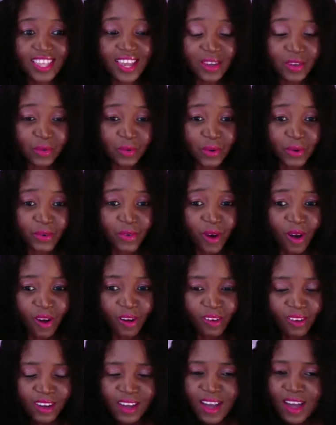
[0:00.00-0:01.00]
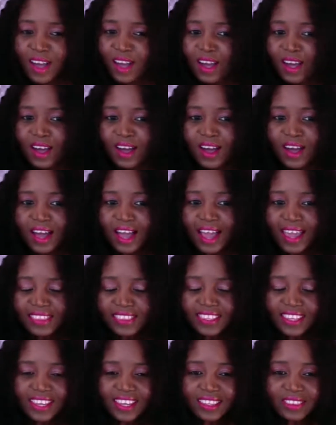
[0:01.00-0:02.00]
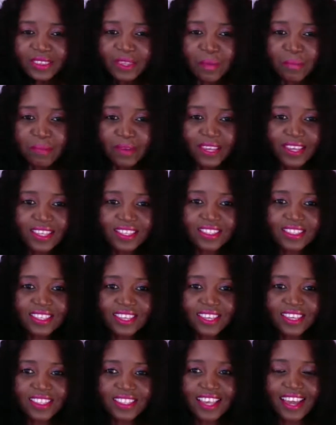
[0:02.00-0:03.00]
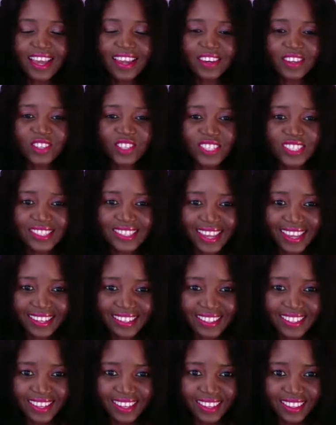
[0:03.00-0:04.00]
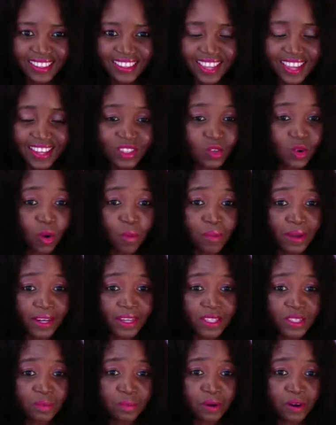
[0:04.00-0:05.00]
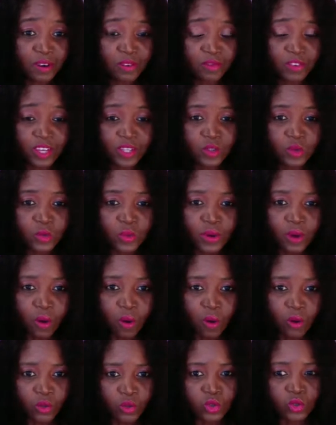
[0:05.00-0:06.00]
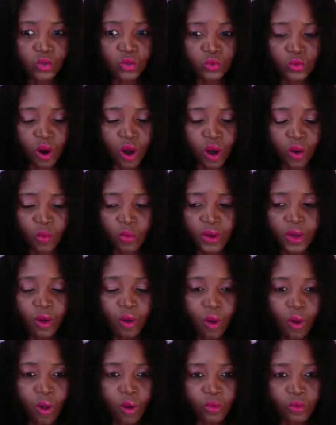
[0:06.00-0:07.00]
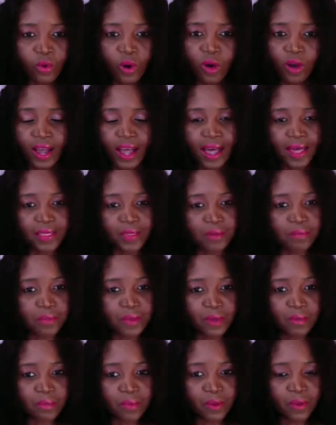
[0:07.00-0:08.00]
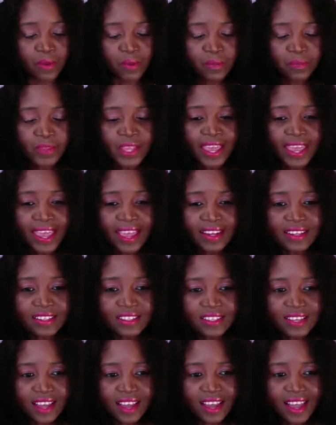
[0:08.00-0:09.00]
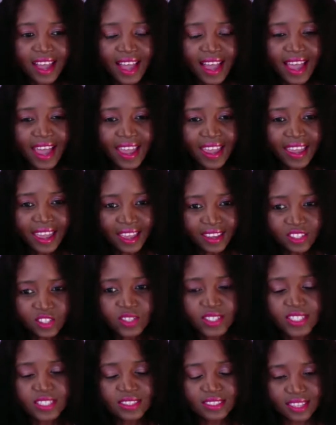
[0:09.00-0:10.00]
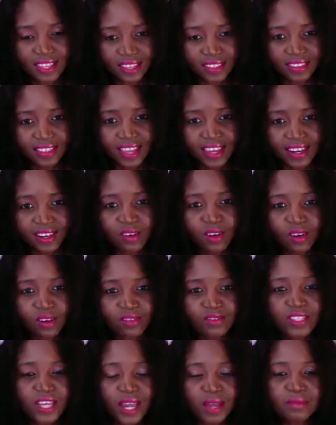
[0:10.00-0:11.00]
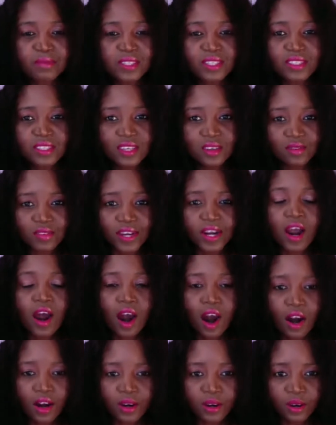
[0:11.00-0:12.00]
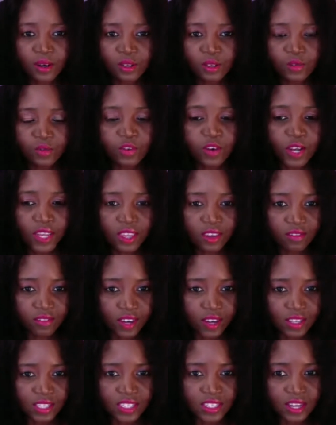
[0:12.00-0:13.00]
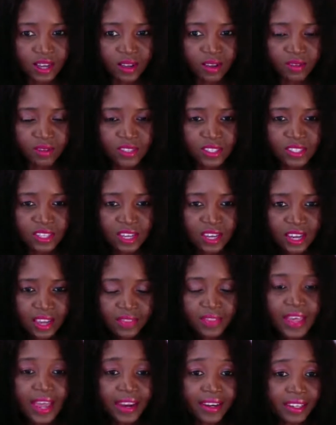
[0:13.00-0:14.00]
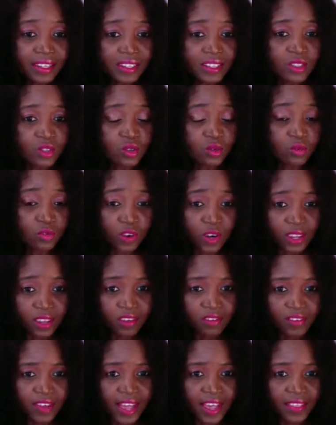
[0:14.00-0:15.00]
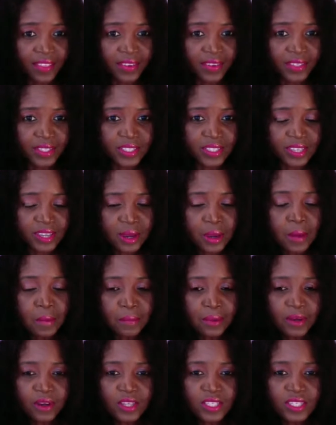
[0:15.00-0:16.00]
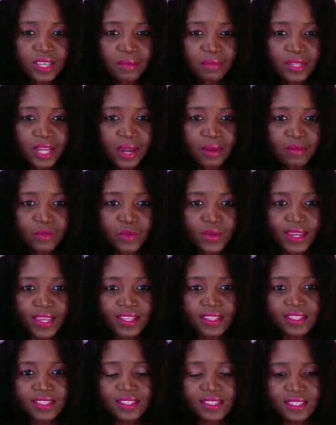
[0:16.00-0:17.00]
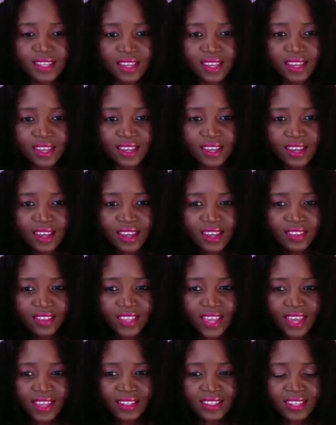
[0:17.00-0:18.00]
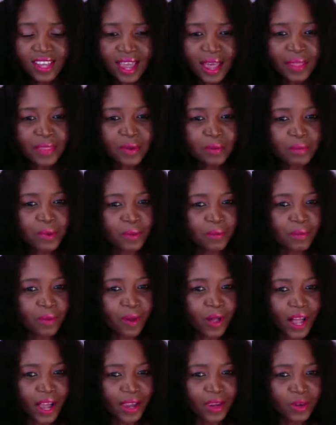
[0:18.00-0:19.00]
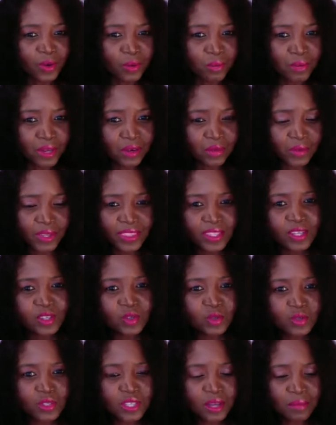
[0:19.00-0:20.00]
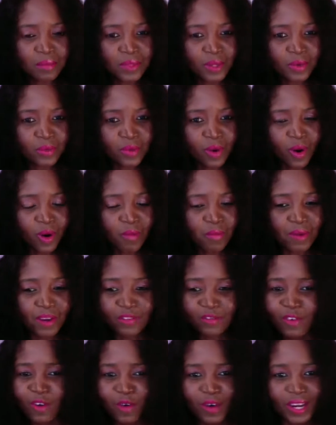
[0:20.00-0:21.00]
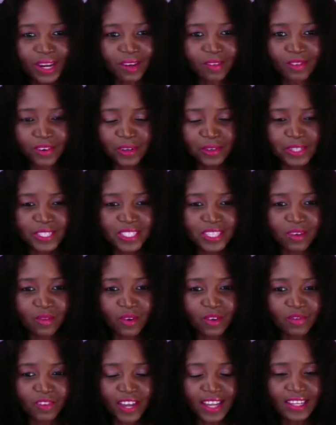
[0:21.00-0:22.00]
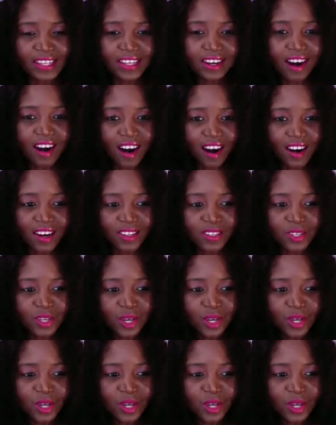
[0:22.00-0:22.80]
that you were wrong. I think the biggest thing is understanding that nobody's perfect. We all do wrong. We all wrong other people. And I actually think that a lot of times it's even harder to forgive ourselves than it is to forgive others, because sometimes we can see that other people are human when they do something wrong, but for whatever reason, we find it hard